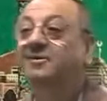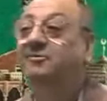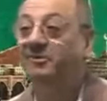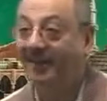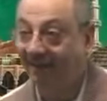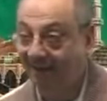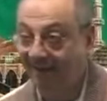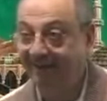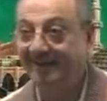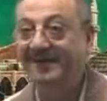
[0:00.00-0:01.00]

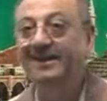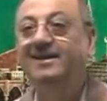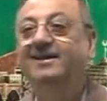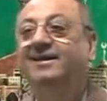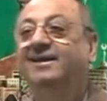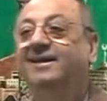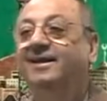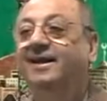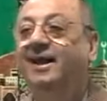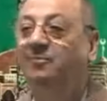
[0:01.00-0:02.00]
fi'laini.
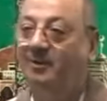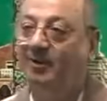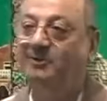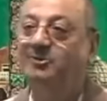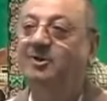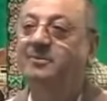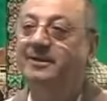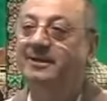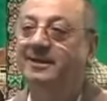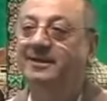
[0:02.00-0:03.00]
And because you are
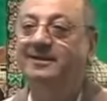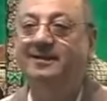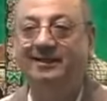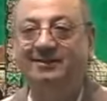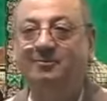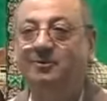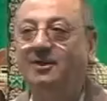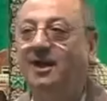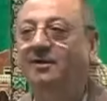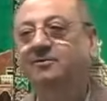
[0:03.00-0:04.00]
making it as a
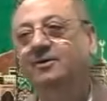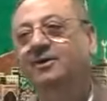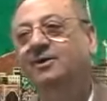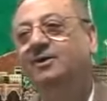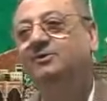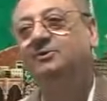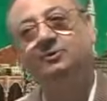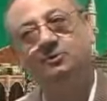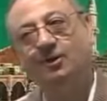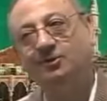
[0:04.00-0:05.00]
mudaf, so
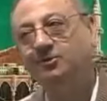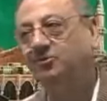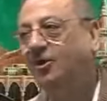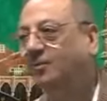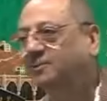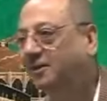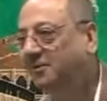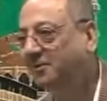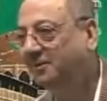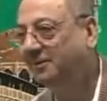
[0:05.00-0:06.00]
you got to drop the
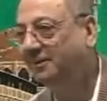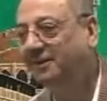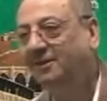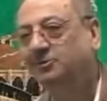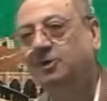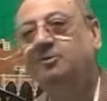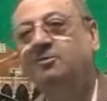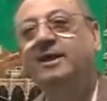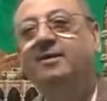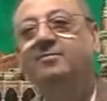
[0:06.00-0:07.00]
noon. So it
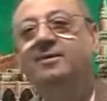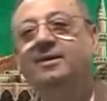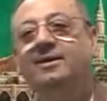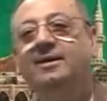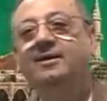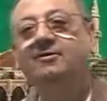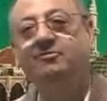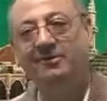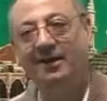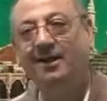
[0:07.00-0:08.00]
became
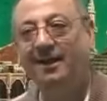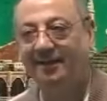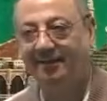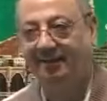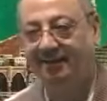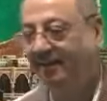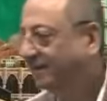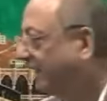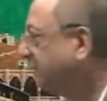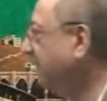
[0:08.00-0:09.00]
fi'lai.
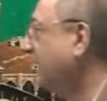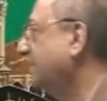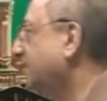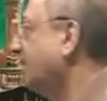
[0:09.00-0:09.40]
Let me write it